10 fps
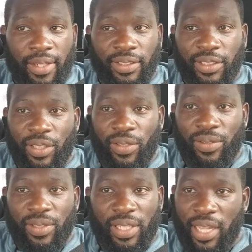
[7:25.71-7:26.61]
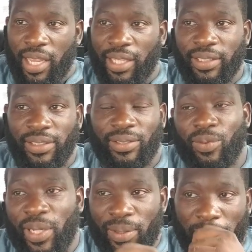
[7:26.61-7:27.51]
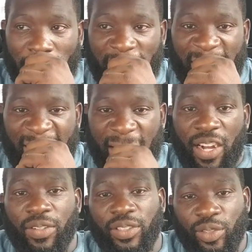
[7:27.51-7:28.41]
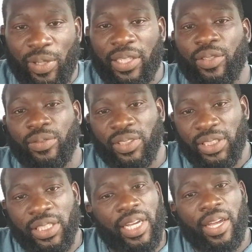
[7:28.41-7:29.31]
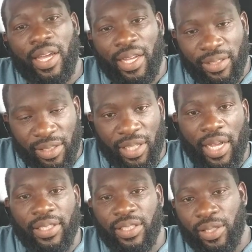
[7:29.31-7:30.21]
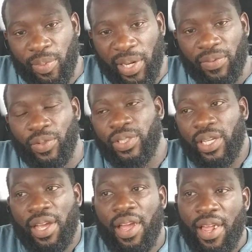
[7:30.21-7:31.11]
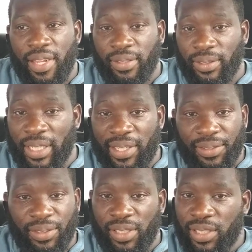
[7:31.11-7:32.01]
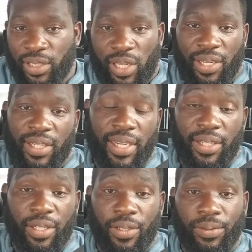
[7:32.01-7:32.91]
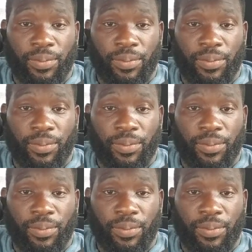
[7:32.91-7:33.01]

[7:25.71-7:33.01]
So he waited about another hour or two. I told him to sit down. I, you know, I still paid him for a time, and he just like he had to go.